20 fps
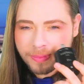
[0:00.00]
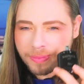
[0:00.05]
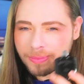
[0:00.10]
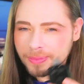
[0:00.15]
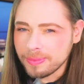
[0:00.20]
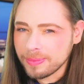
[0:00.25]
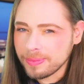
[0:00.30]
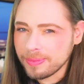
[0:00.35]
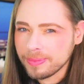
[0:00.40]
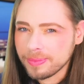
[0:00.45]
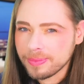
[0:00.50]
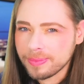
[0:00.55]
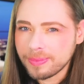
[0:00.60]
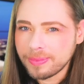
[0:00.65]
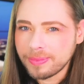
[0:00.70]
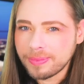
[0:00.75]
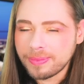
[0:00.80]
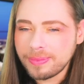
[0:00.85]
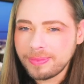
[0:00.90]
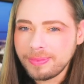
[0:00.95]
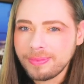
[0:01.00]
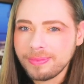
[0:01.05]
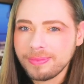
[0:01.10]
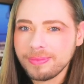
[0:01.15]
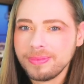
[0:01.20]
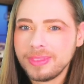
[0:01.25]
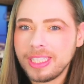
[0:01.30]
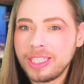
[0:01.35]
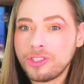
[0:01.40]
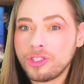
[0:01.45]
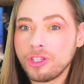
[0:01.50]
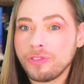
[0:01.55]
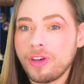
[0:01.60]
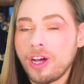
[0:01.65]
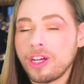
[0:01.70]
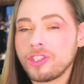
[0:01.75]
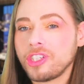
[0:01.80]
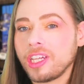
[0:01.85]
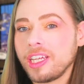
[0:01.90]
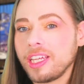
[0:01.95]
Mm.
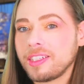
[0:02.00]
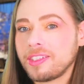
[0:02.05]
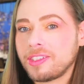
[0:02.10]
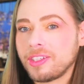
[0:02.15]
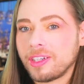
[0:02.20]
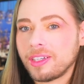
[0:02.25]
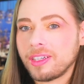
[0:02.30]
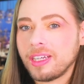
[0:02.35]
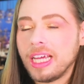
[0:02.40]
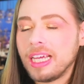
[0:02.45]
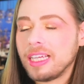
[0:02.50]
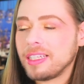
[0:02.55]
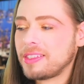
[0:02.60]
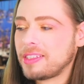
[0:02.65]
Sauvage elixir.